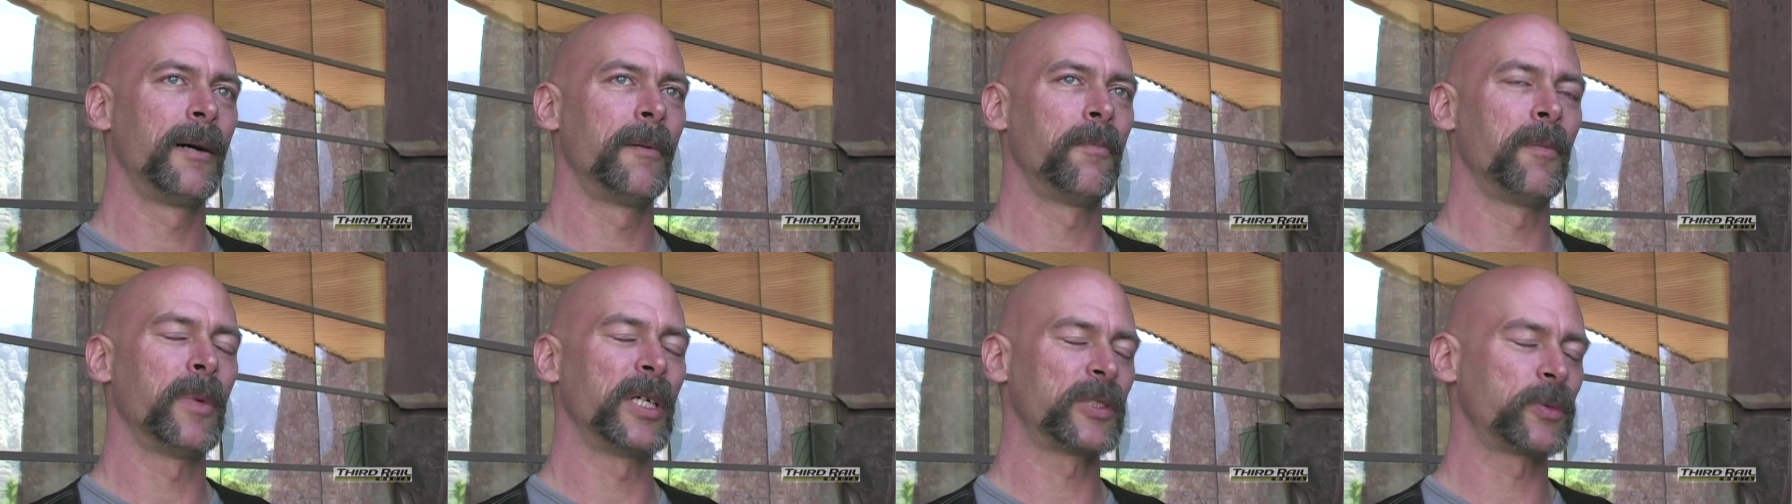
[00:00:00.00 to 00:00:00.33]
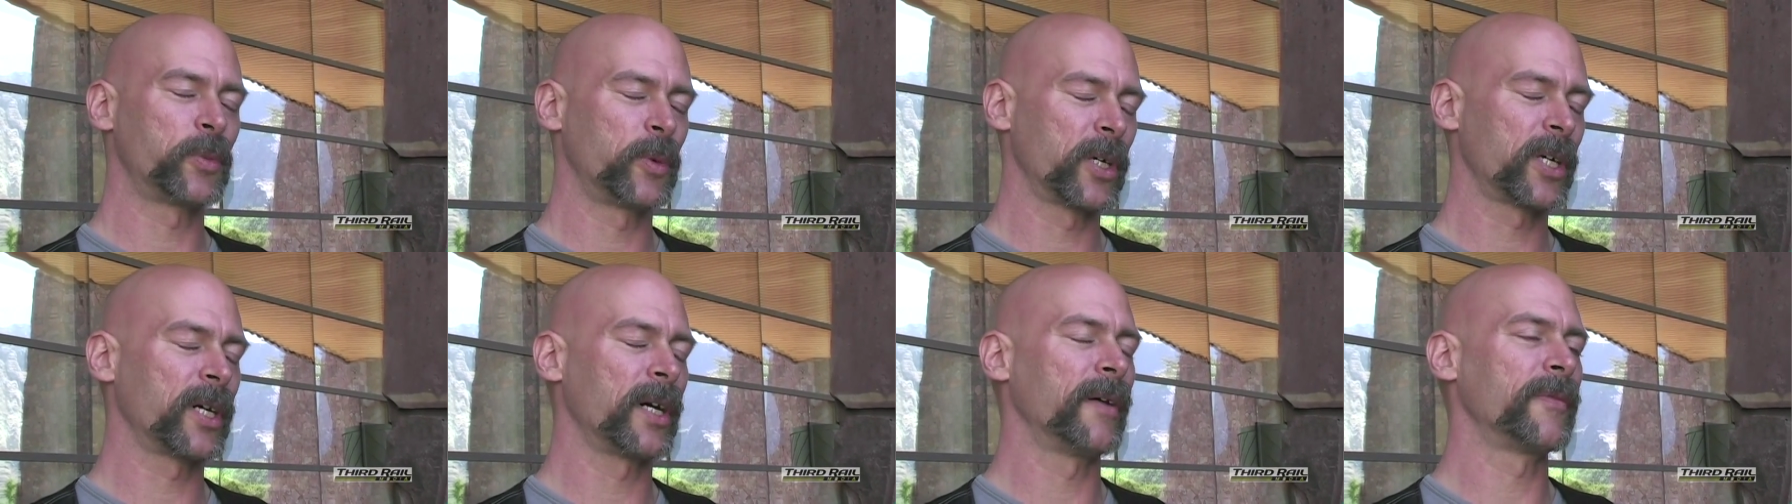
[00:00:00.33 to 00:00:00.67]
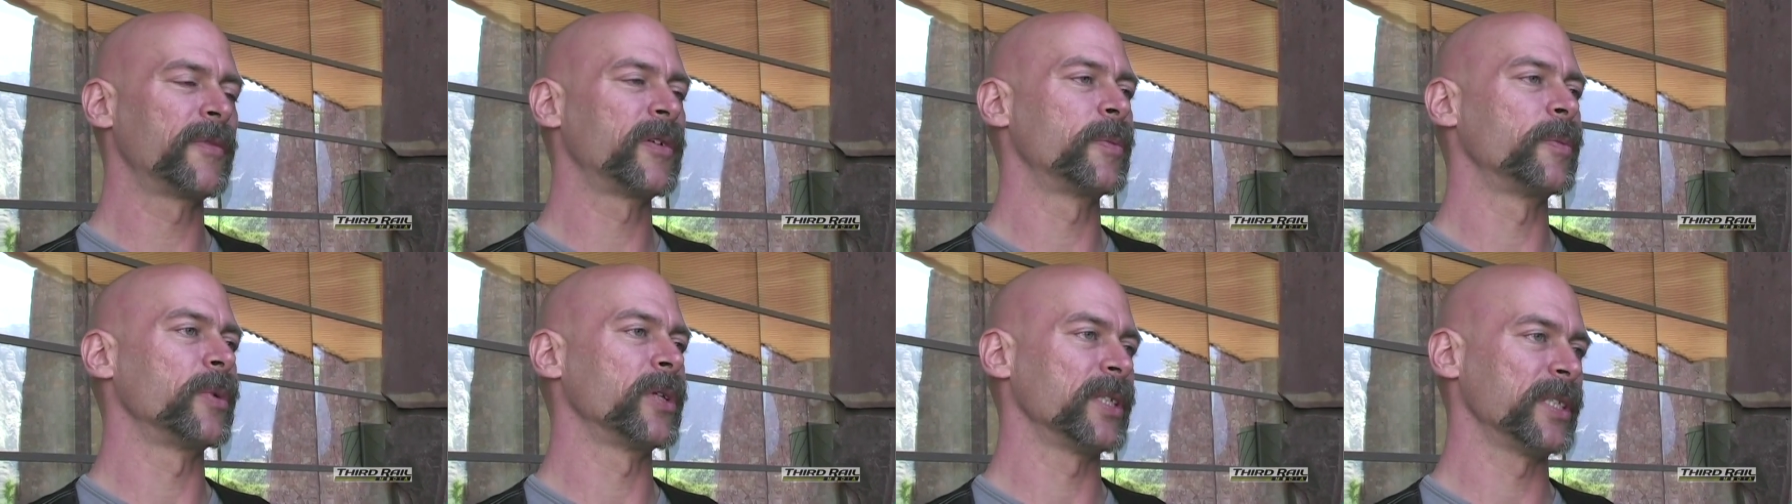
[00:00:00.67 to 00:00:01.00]
much more
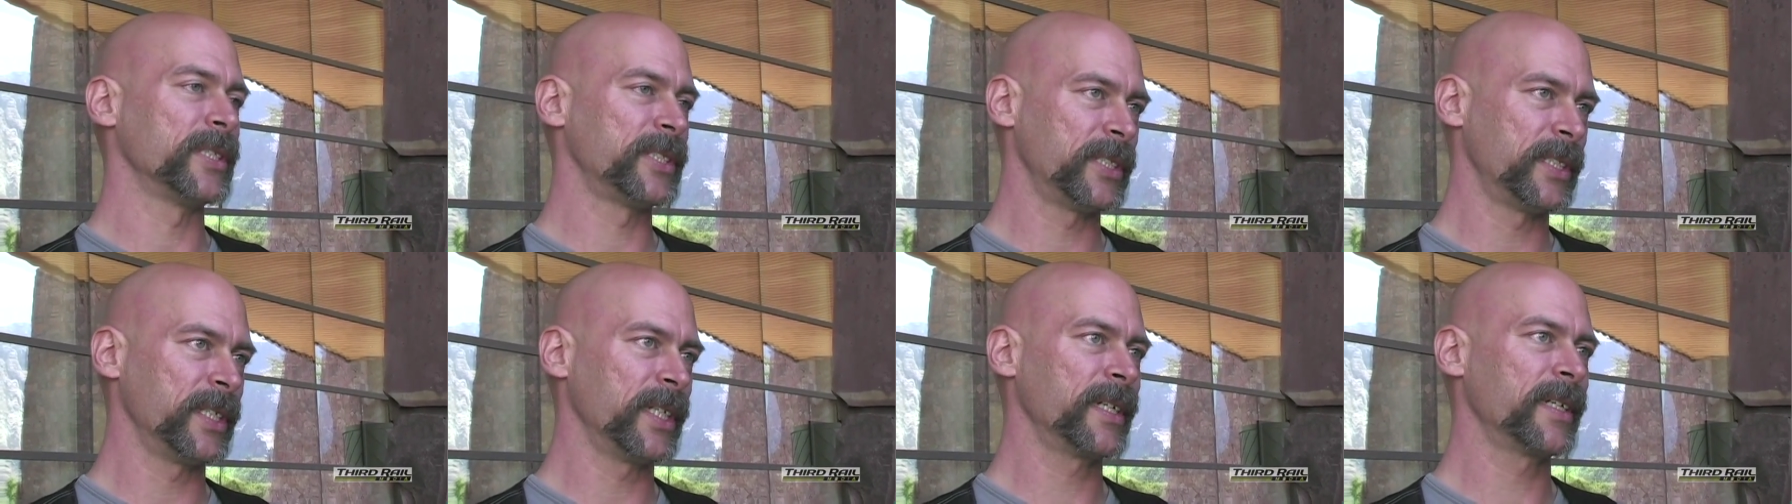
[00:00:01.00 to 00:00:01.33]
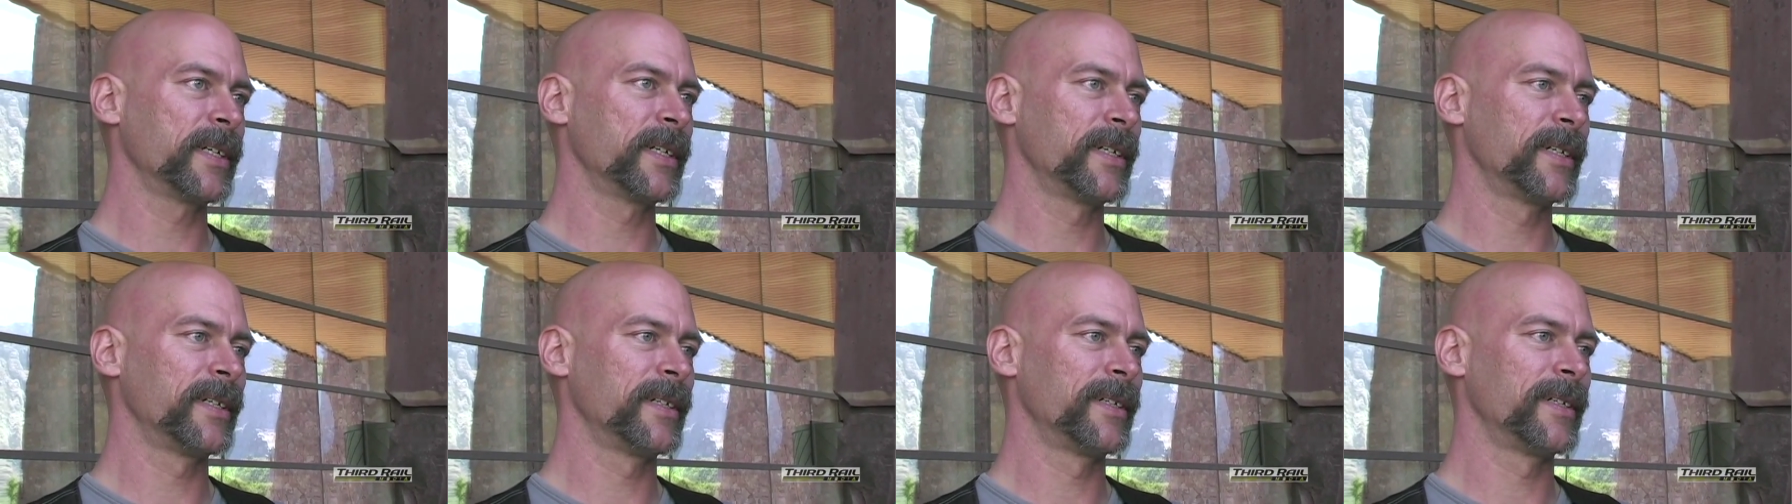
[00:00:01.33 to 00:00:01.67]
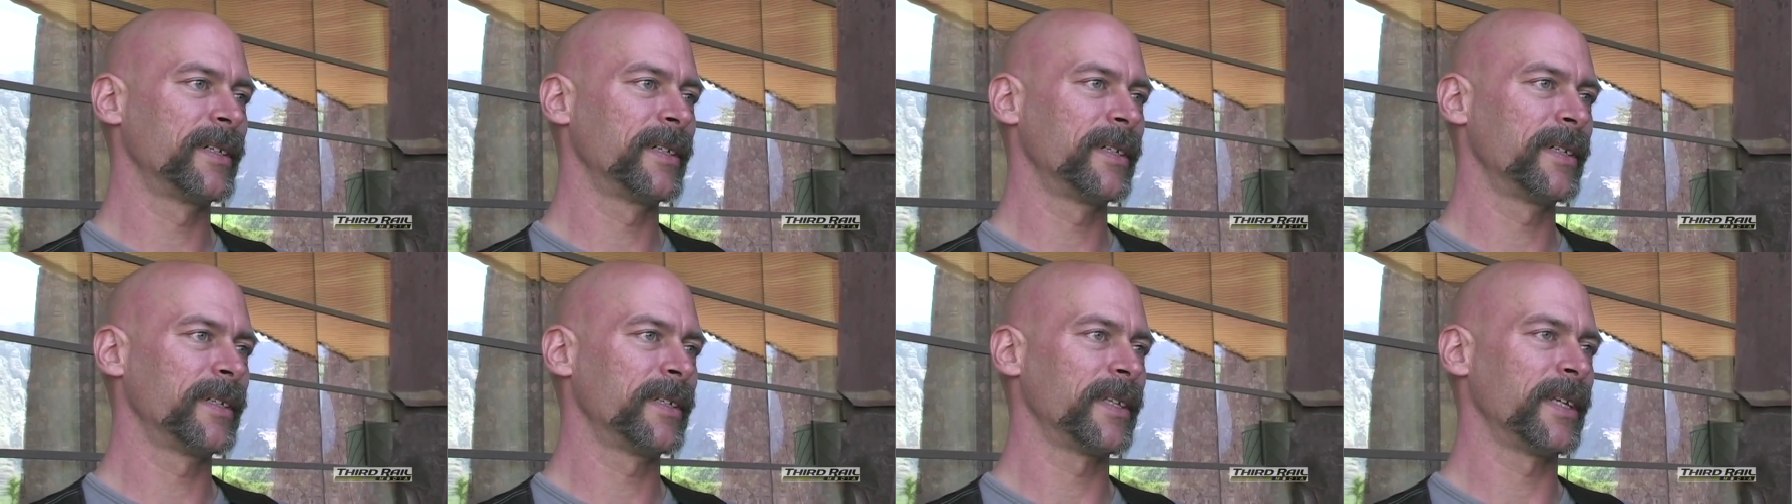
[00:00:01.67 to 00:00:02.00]
comfortable listening
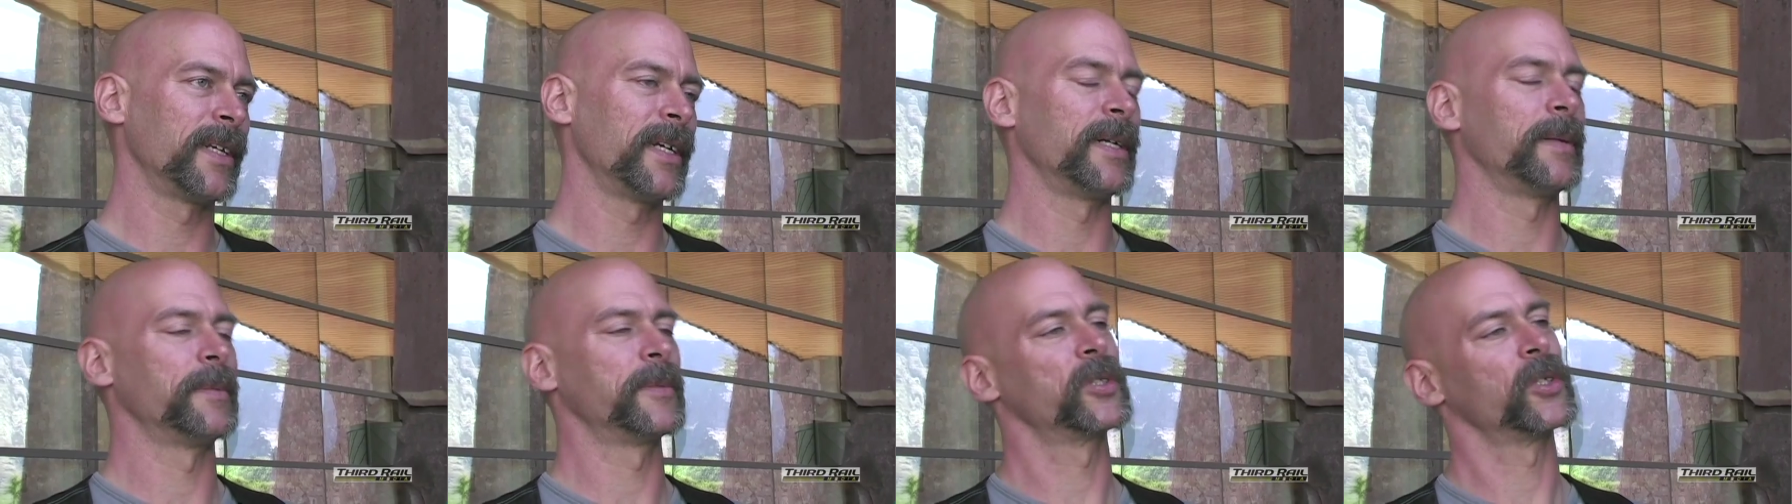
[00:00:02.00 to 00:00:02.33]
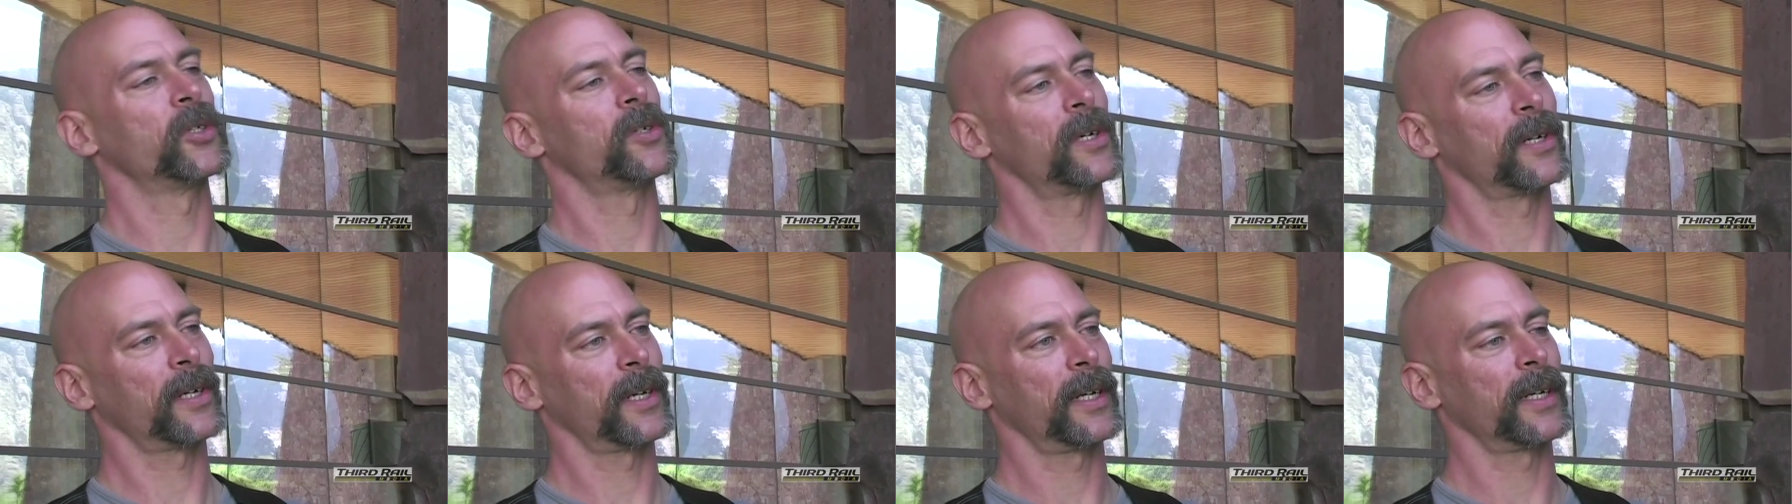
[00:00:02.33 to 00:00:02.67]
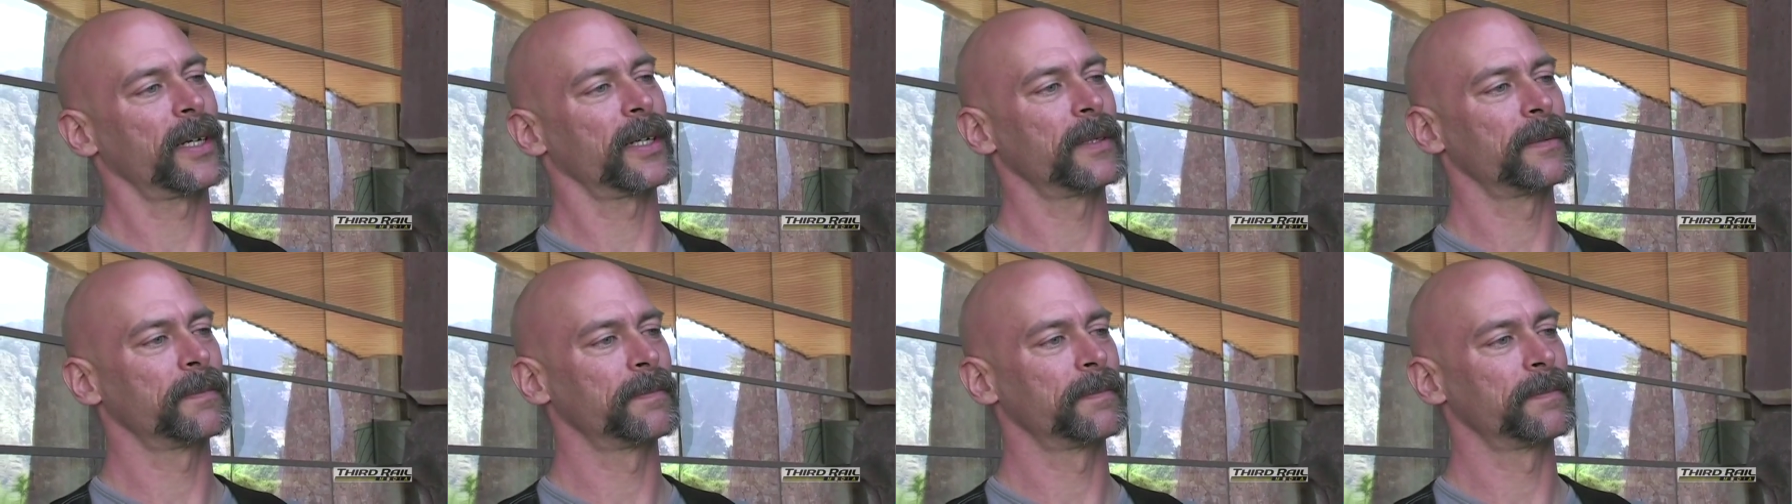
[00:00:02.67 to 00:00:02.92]
than I am talking.